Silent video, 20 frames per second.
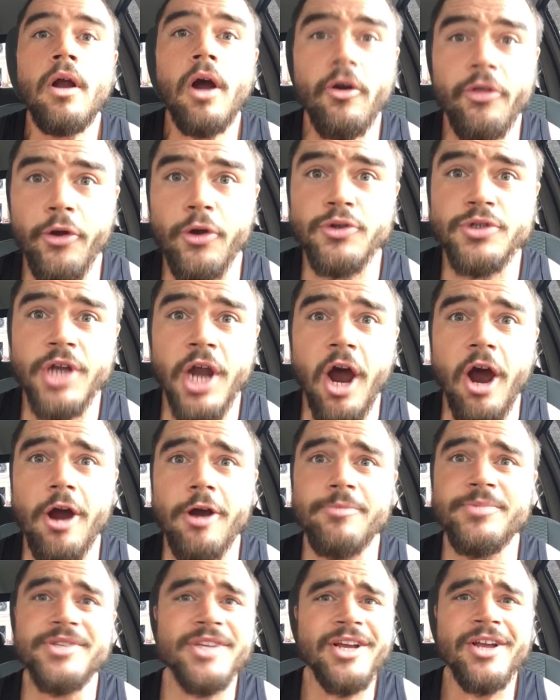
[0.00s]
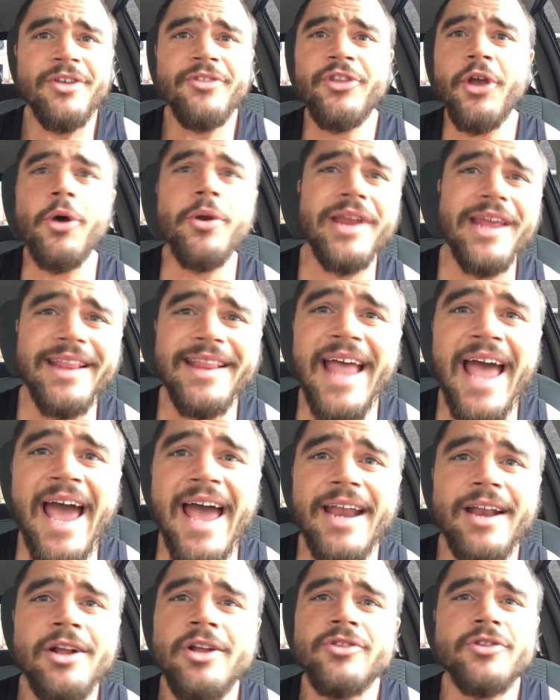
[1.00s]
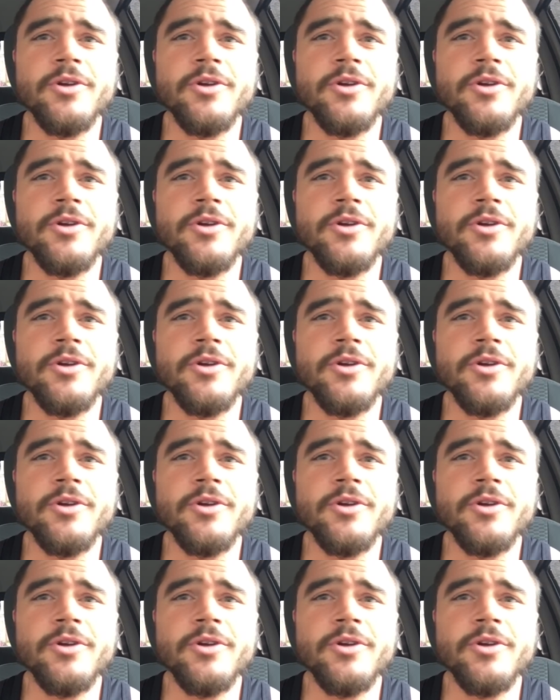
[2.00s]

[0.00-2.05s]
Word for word: Are oh, those carbs? Don't eat that.